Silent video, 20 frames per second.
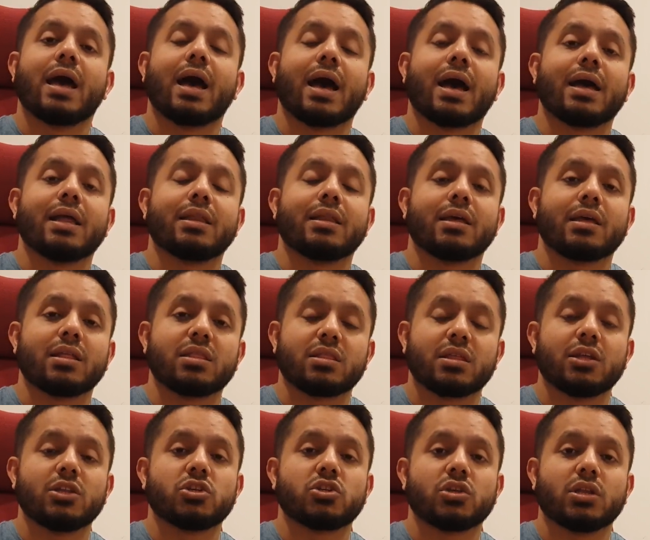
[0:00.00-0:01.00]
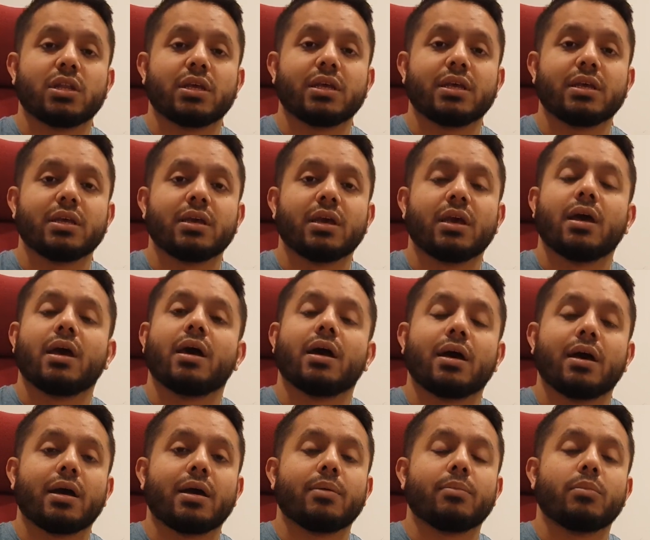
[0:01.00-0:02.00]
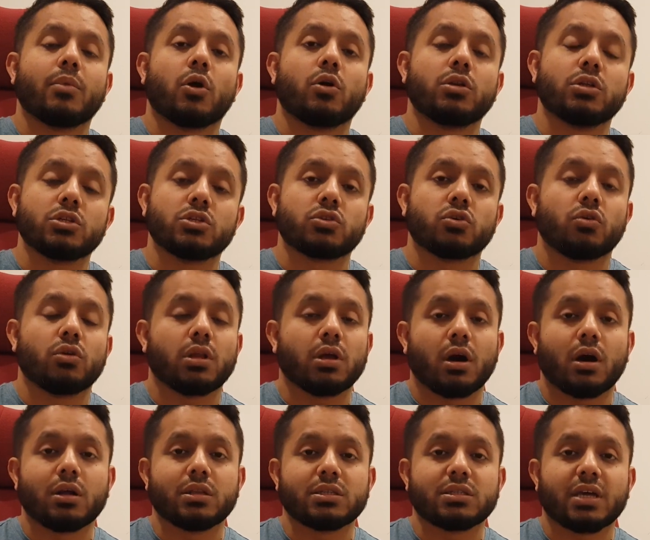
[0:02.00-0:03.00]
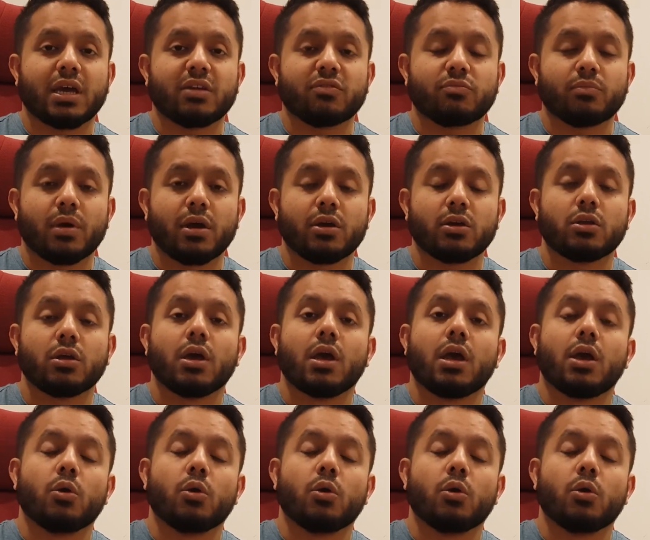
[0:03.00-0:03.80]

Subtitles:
and essentially uninstall it on safe mode,